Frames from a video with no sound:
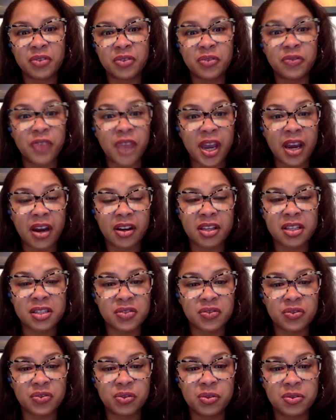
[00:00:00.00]
for
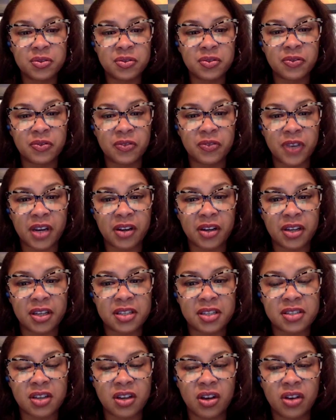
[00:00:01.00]
various foods from
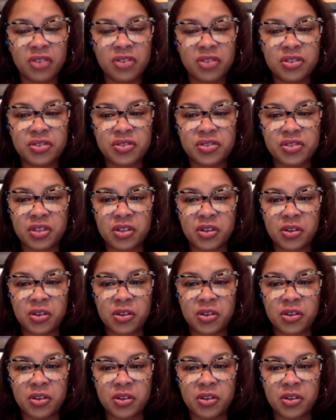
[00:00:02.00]
various cultures.